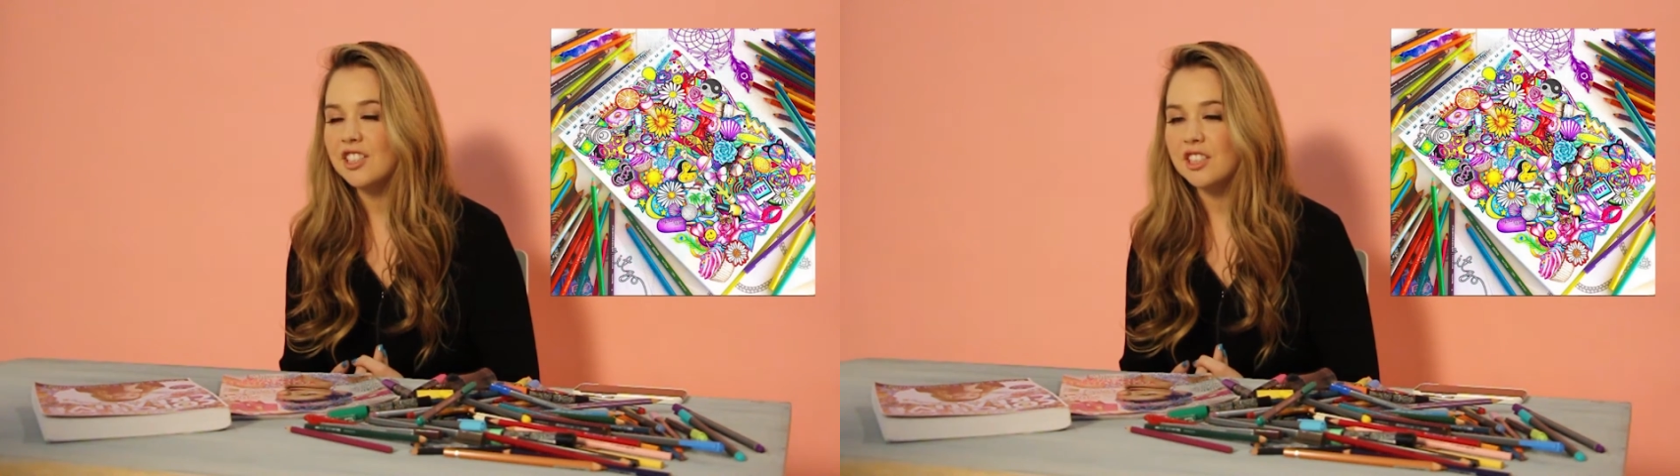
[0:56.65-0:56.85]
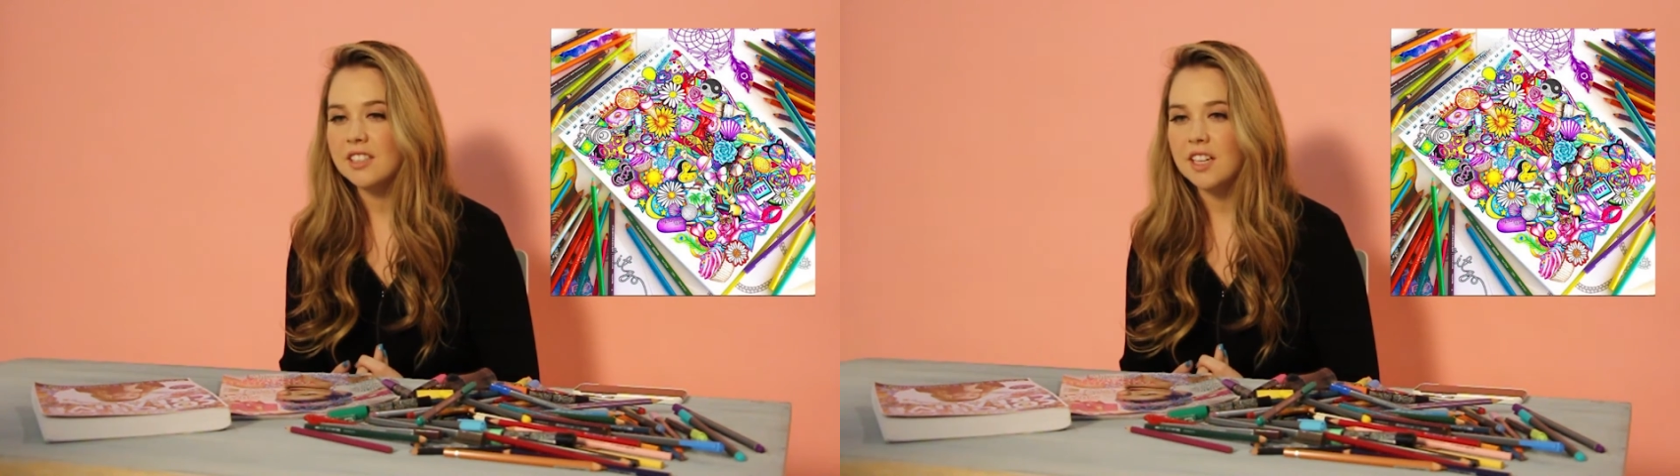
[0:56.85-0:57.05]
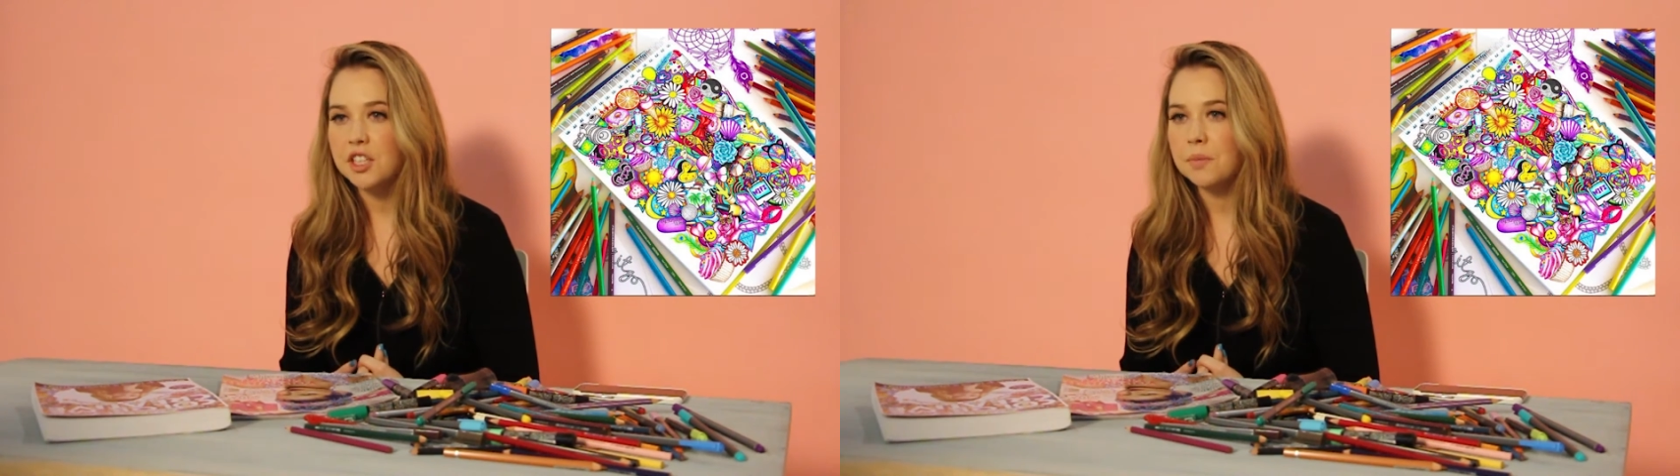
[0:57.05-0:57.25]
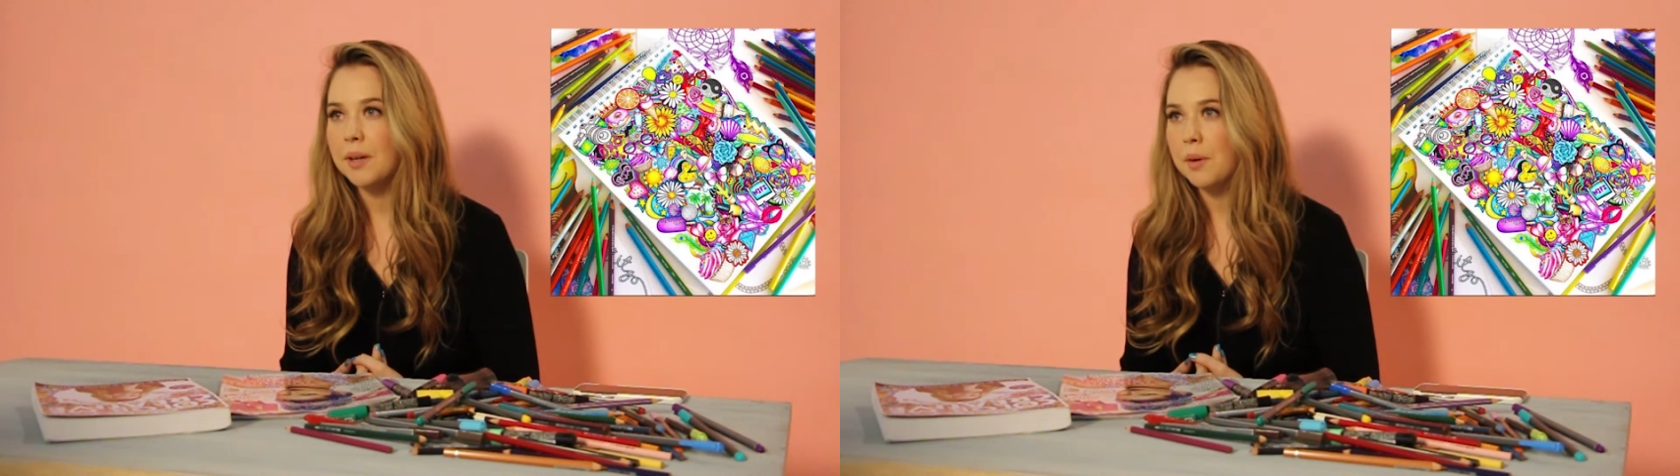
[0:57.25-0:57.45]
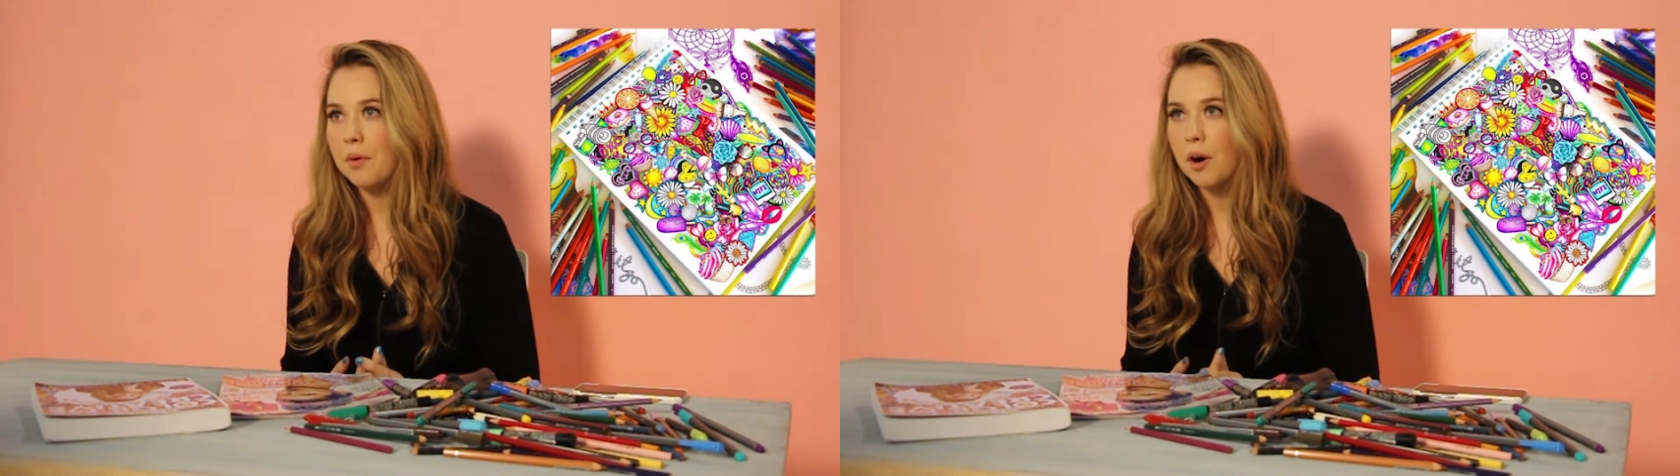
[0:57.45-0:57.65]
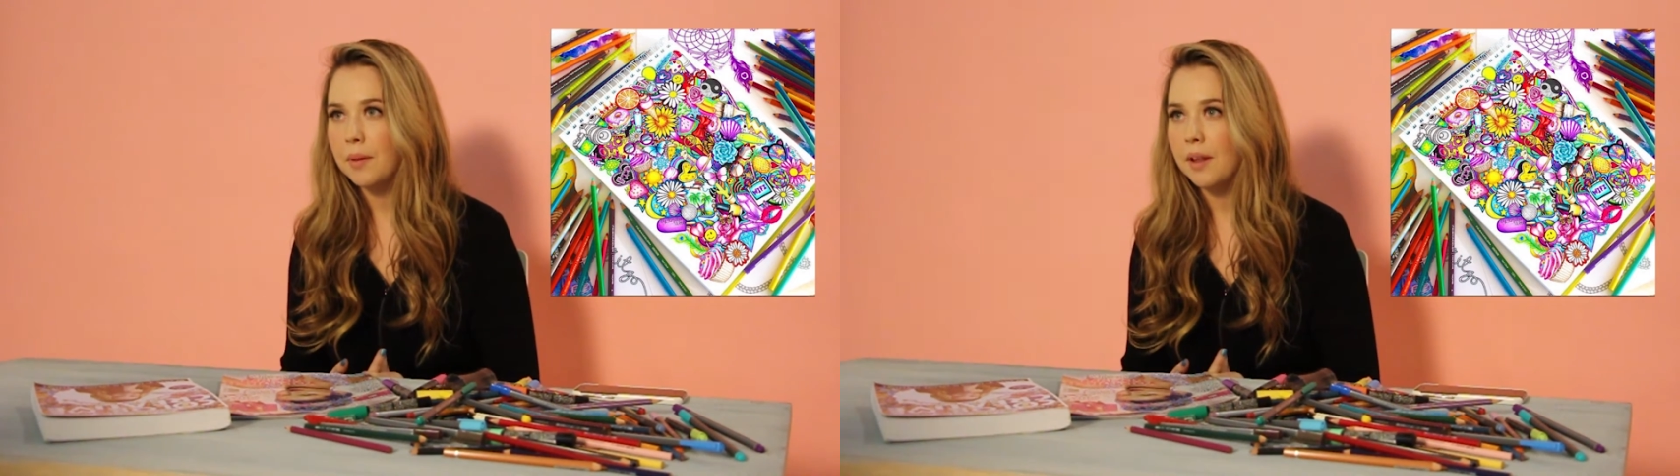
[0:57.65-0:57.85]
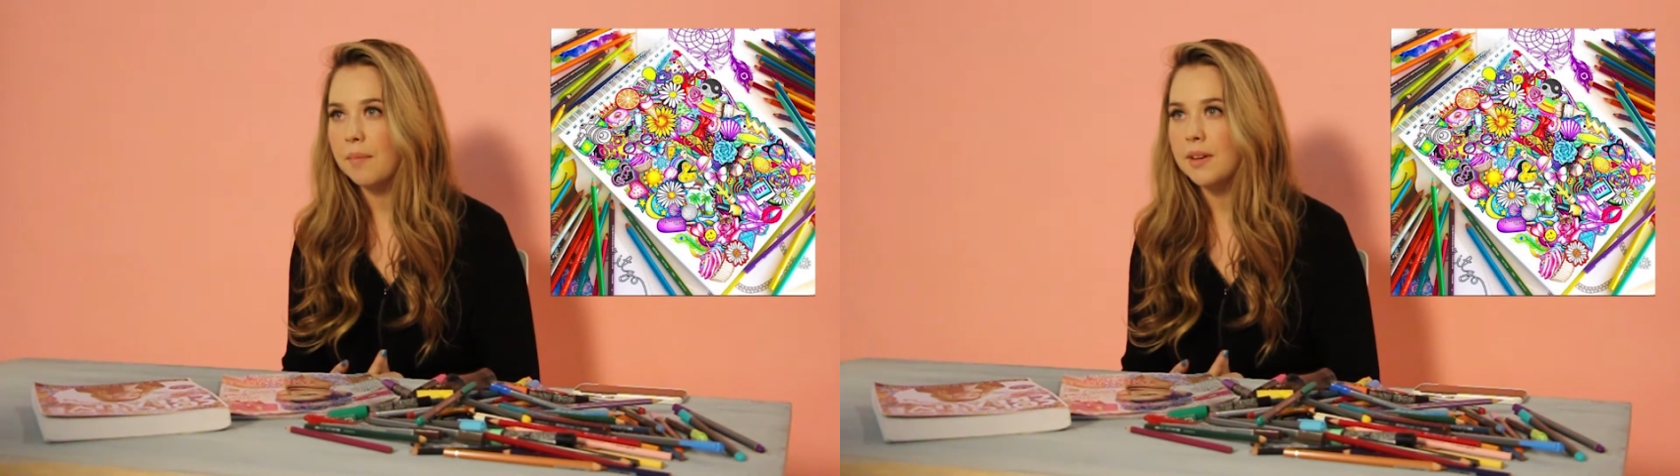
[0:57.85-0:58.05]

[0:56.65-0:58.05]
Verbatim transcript: just such a big problem,